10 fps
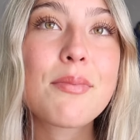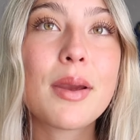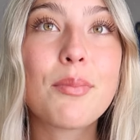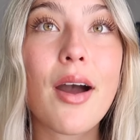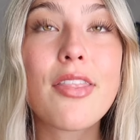my
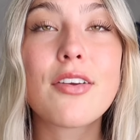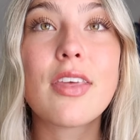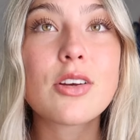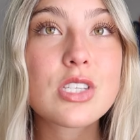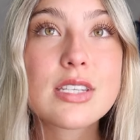brother,
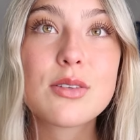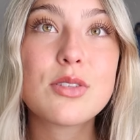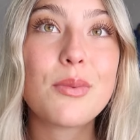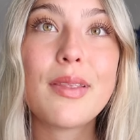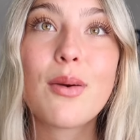they're still
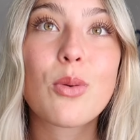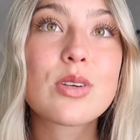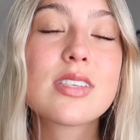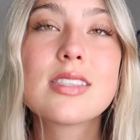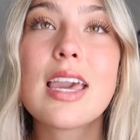doing the
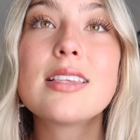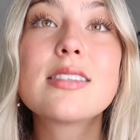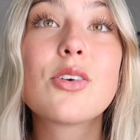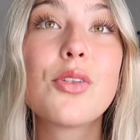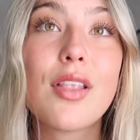horses. They
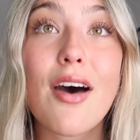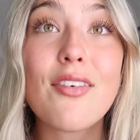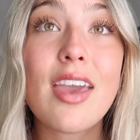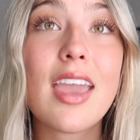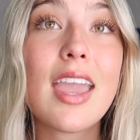still love it.